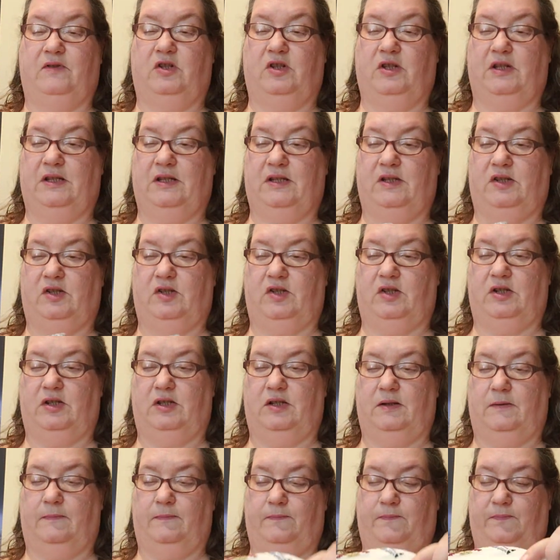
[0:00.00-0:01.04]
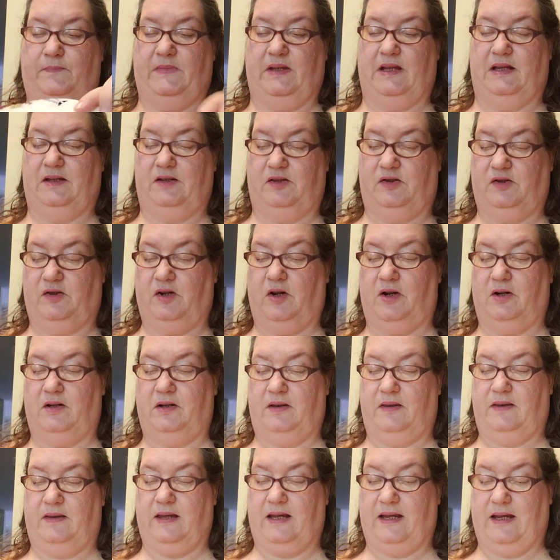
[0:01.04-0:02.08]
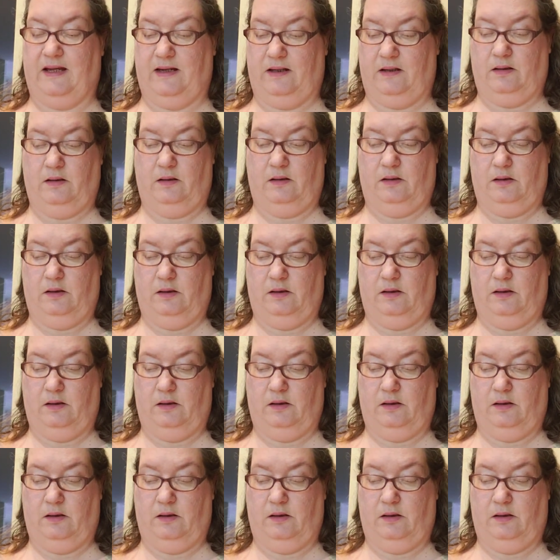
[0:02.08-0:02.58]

just, I started that.